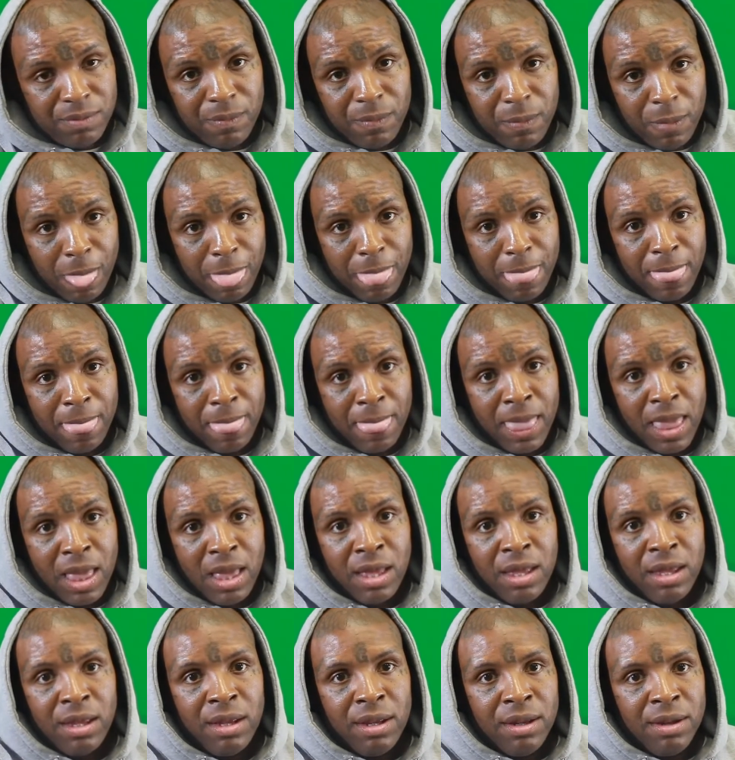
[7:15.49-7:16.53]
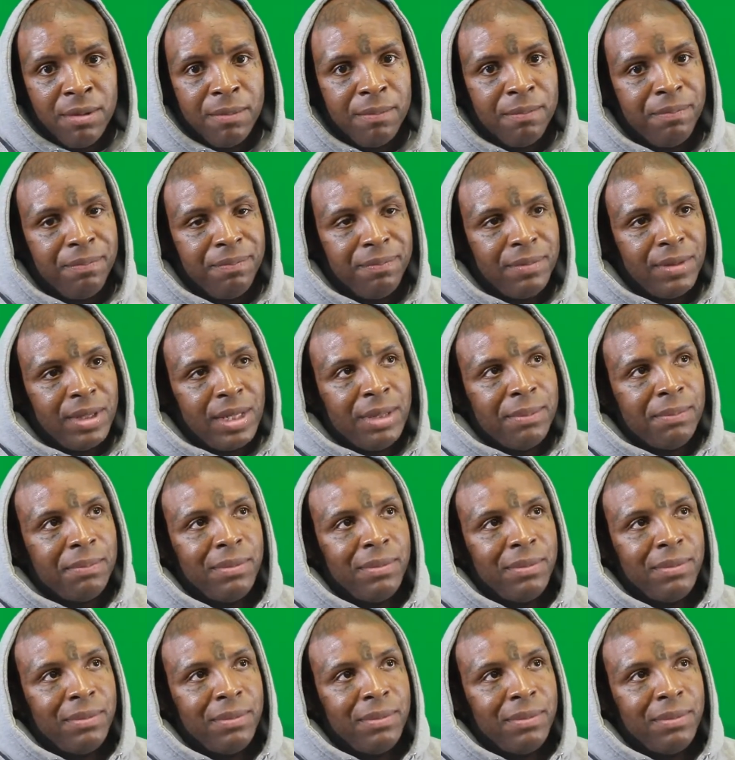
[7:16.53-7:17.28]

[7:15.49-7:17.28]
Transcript: A lot of bodies, too much work.